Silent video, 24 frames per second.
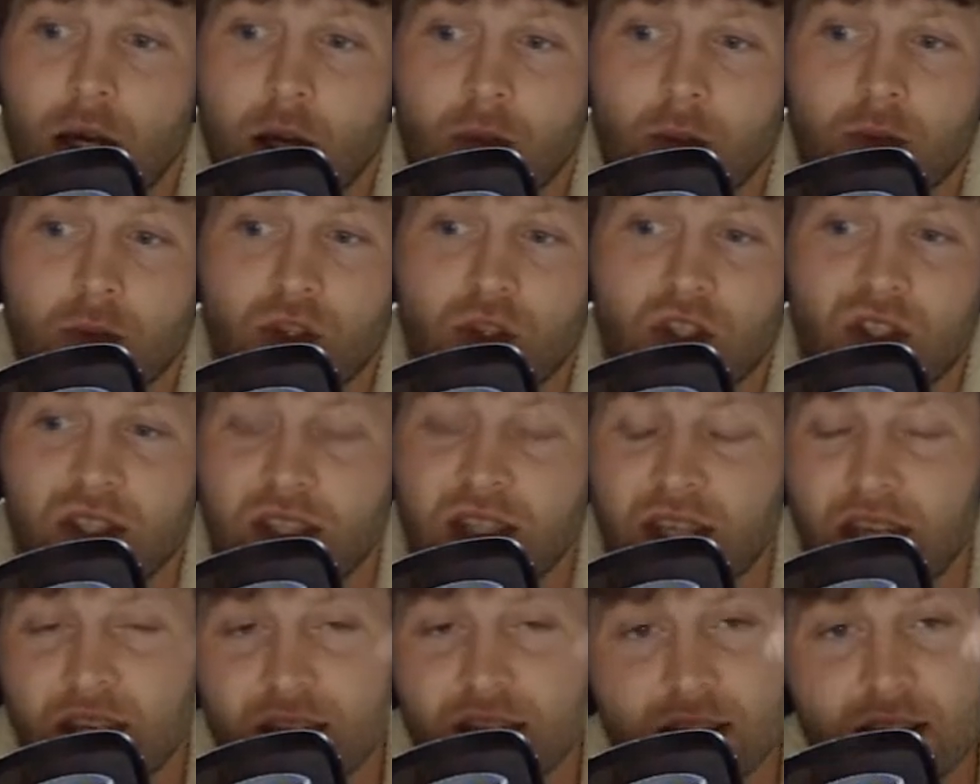just get
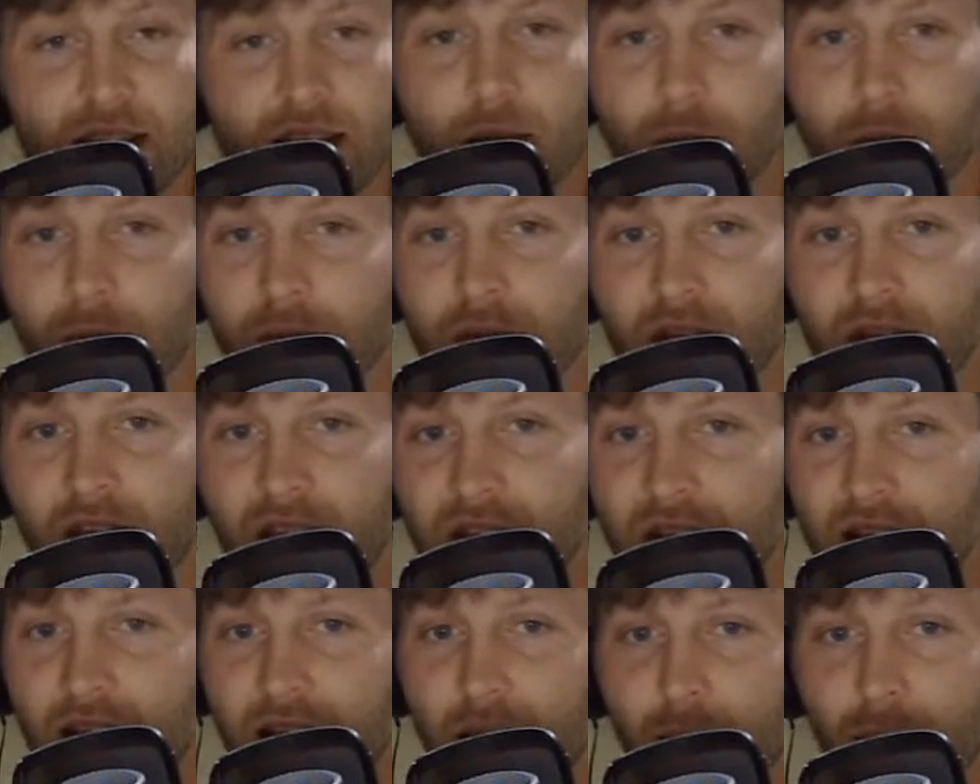to
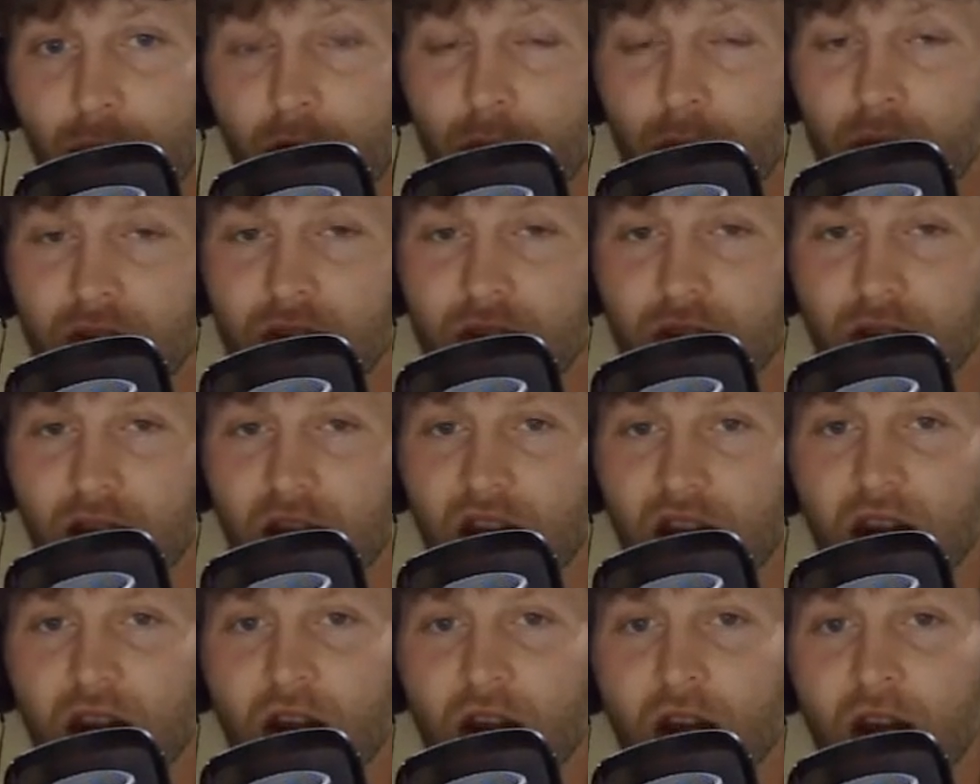that promised land.
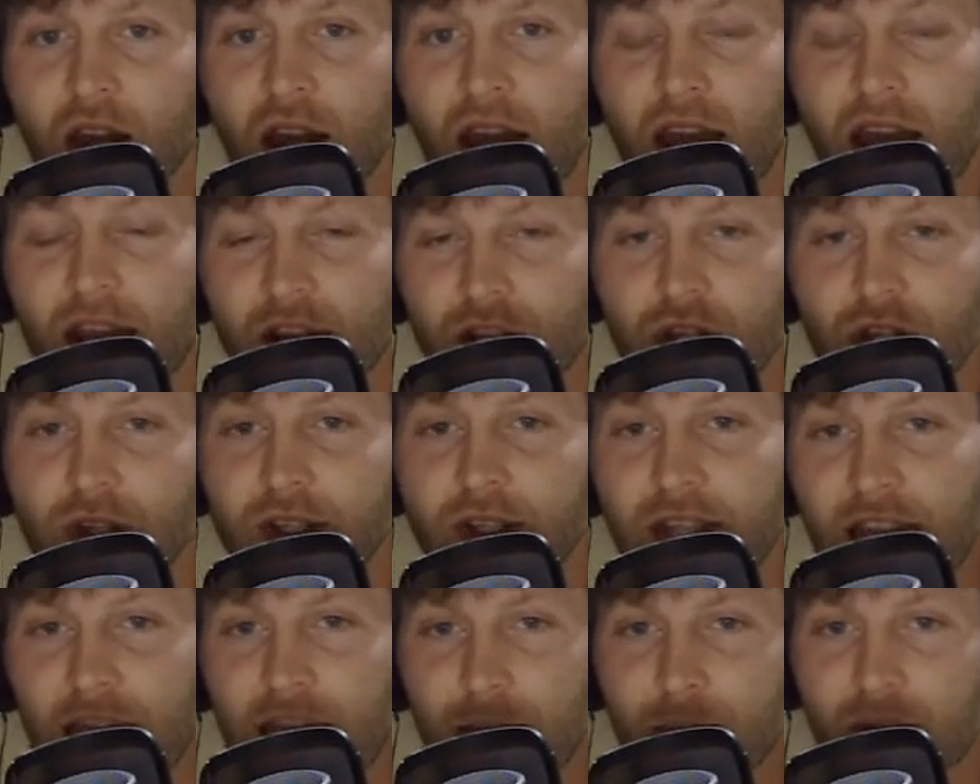Etch your
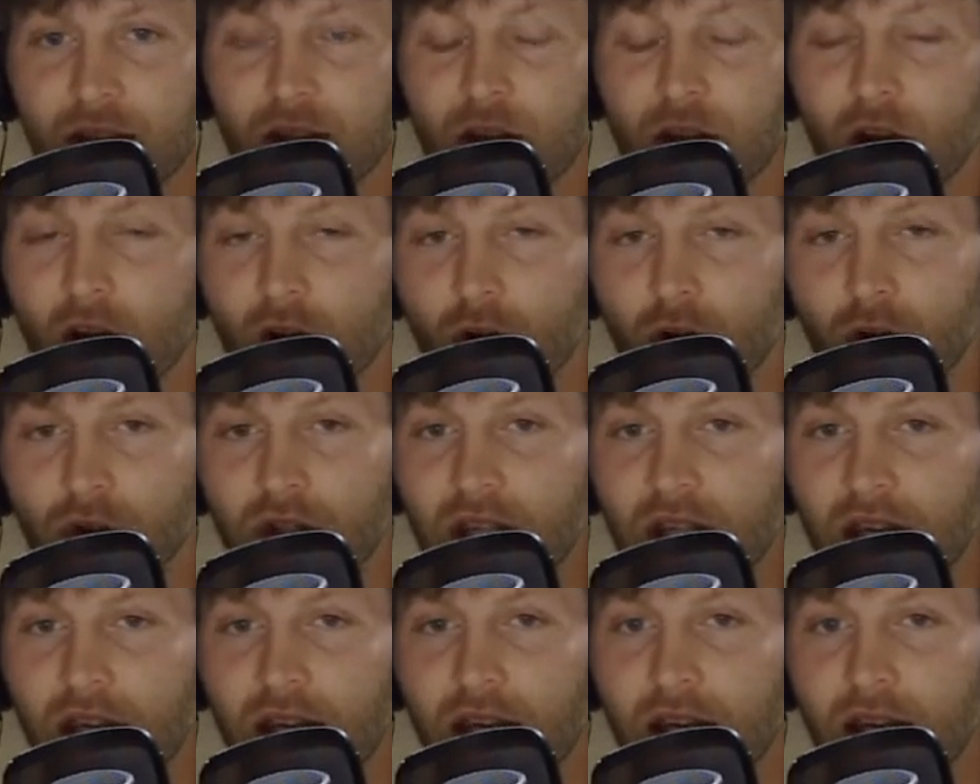name in not only
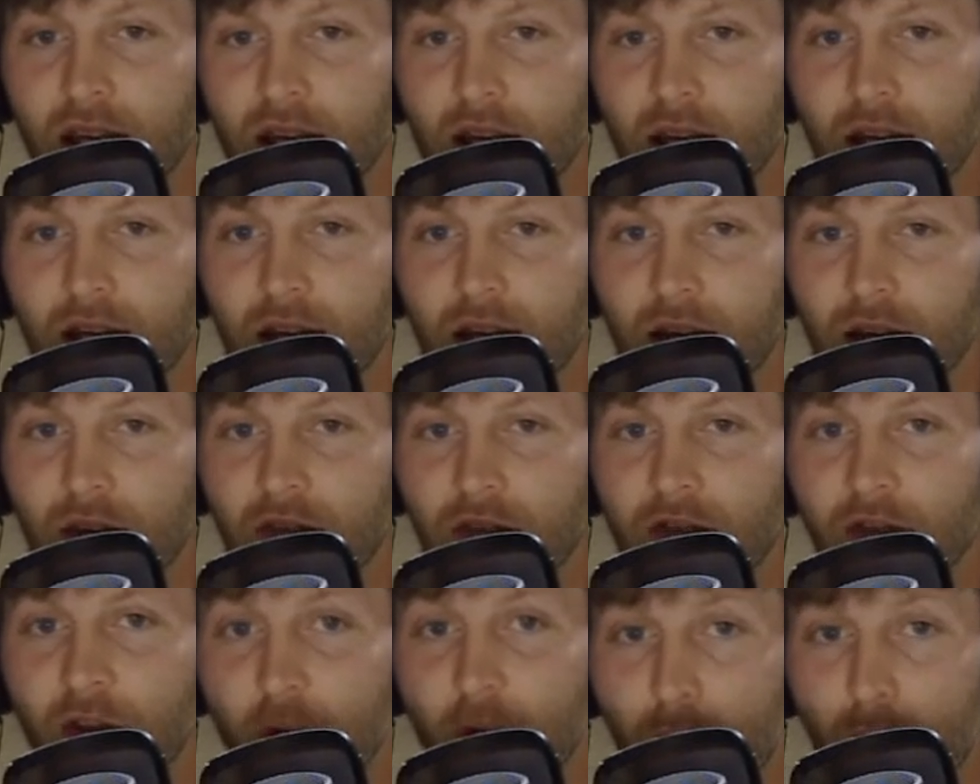
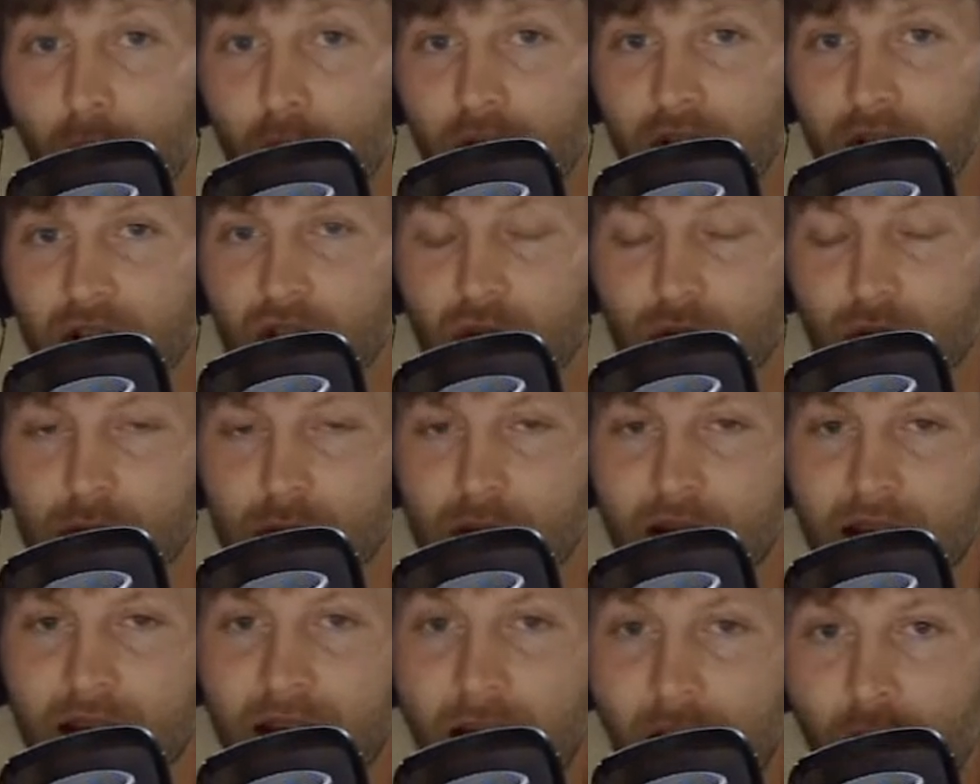football history but
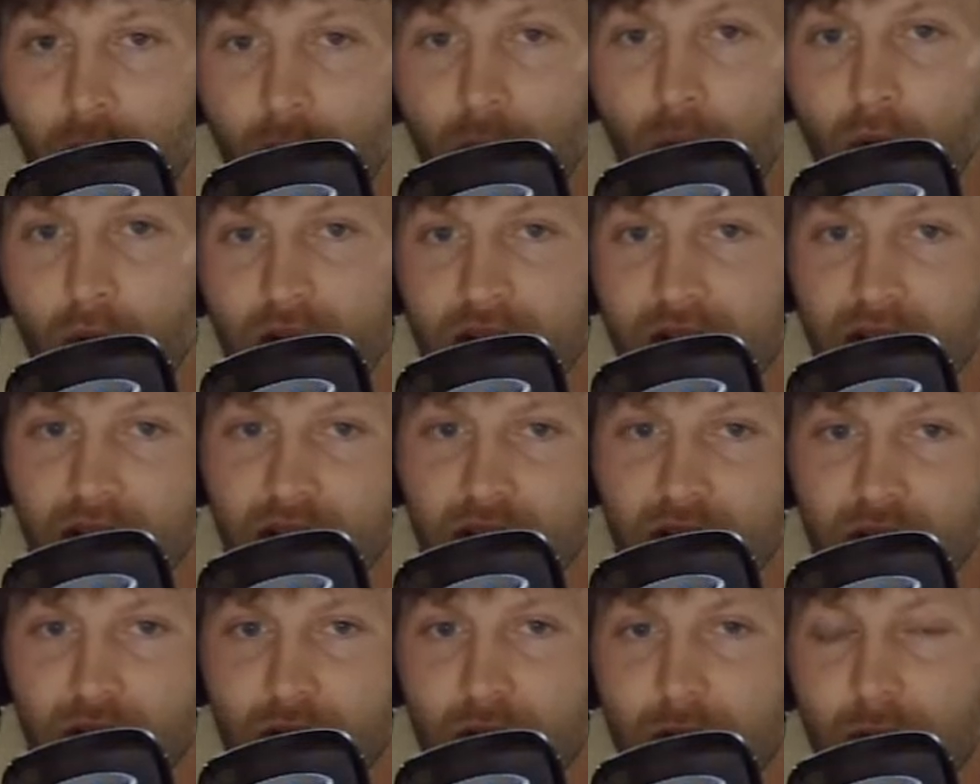Cowboys
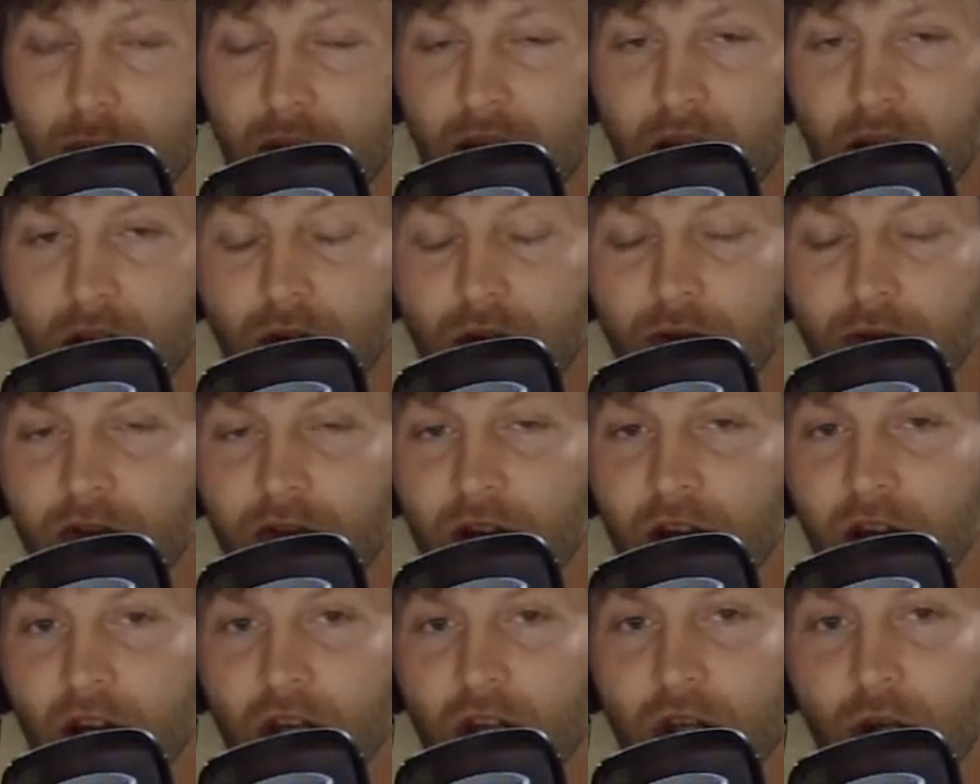history, man. You
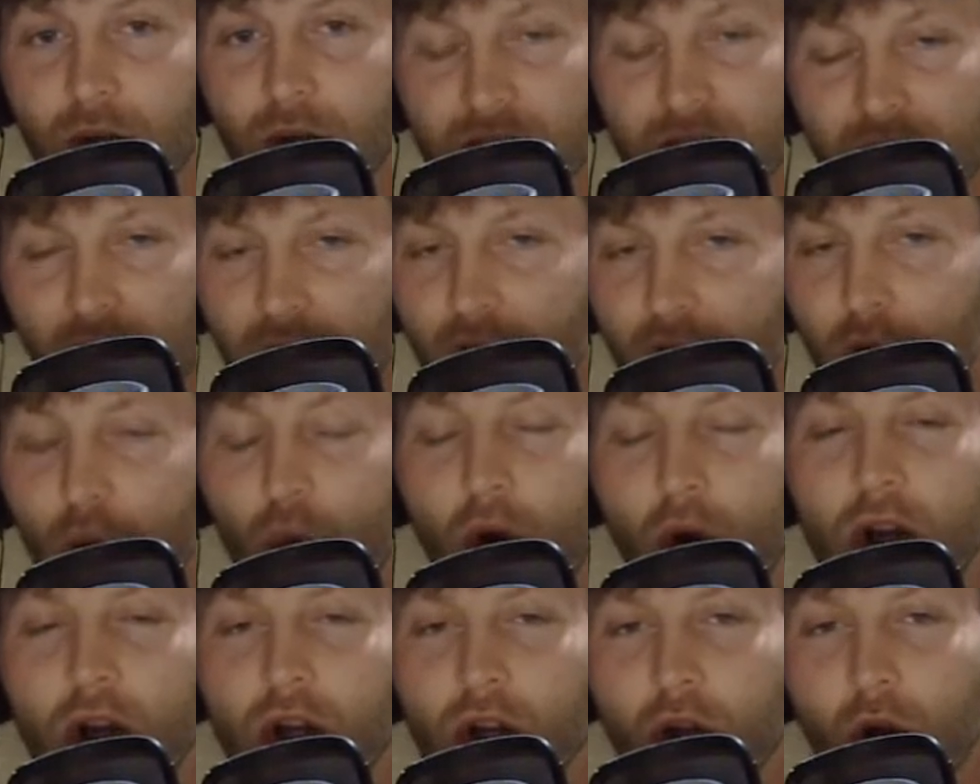said you
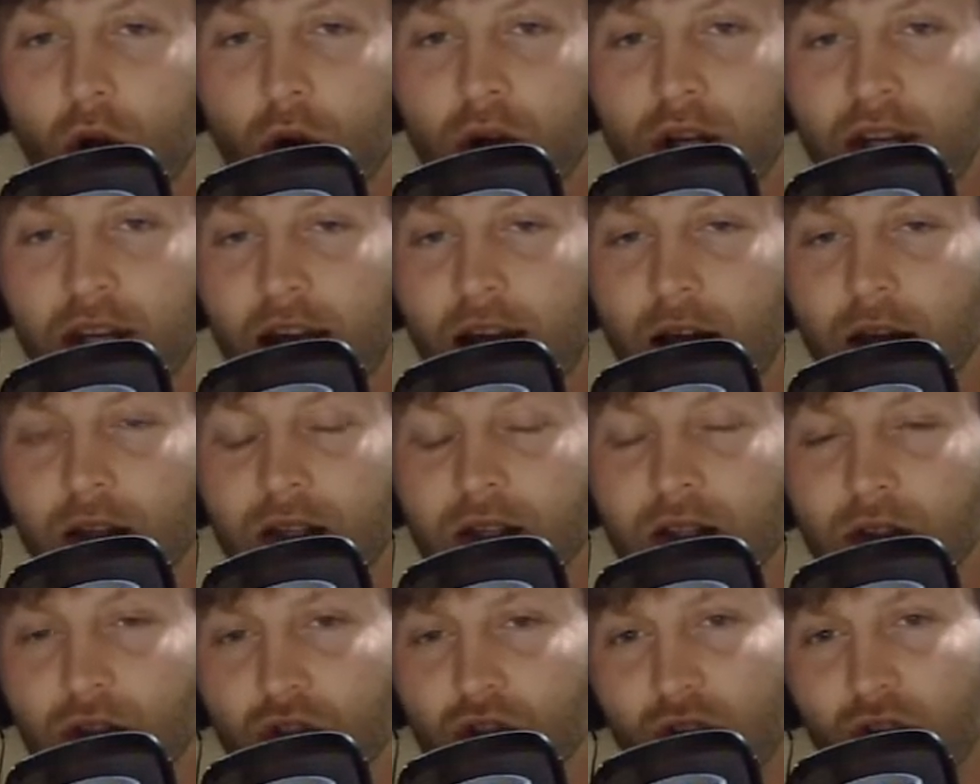wanted to go to Dallas on
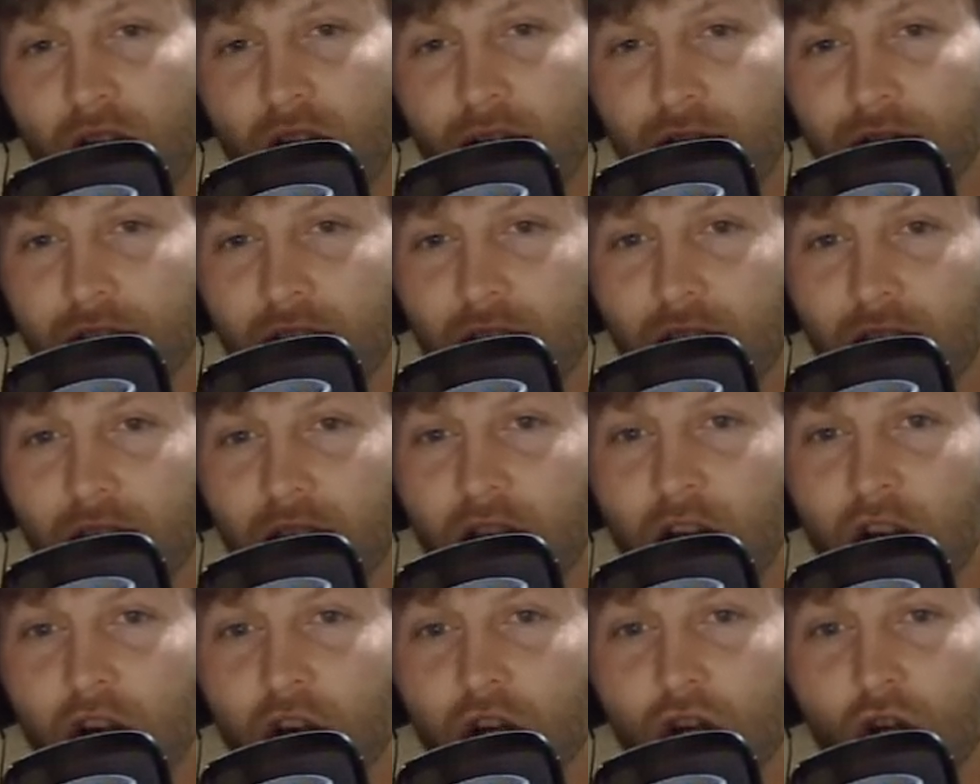draft night.
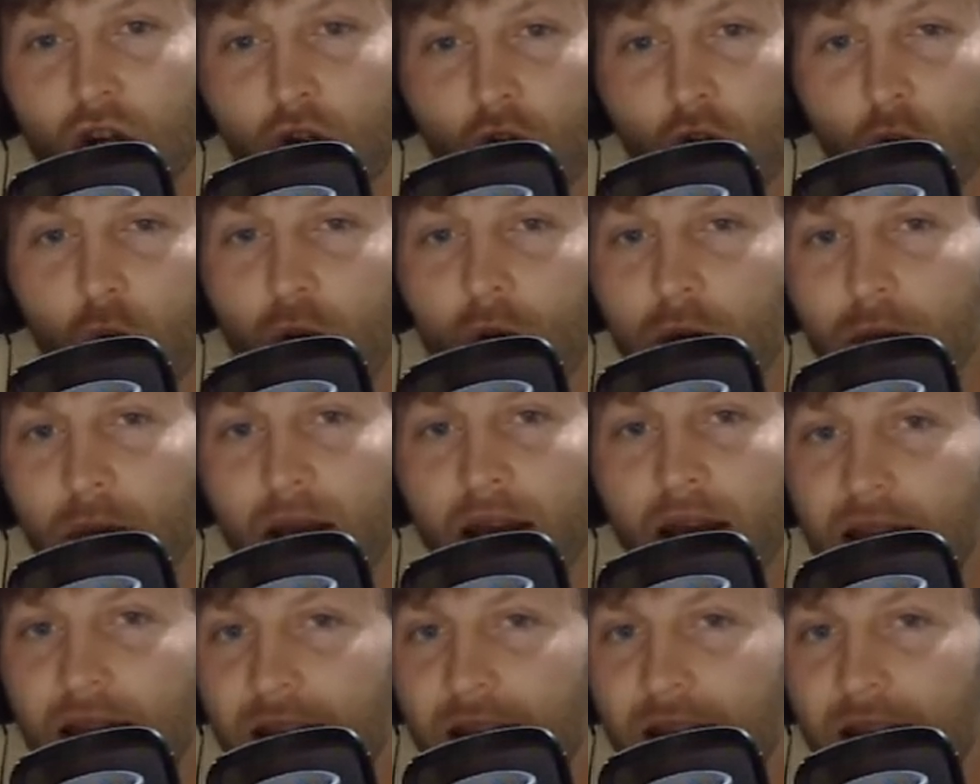Go and make an